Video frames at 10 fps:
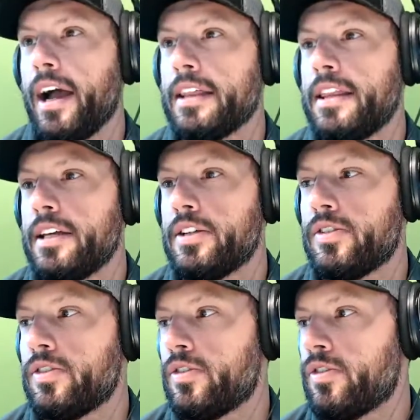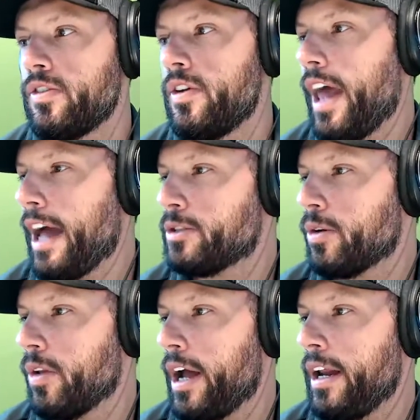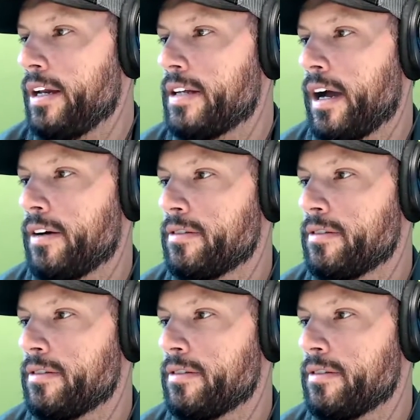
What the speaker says: this natural lighting down.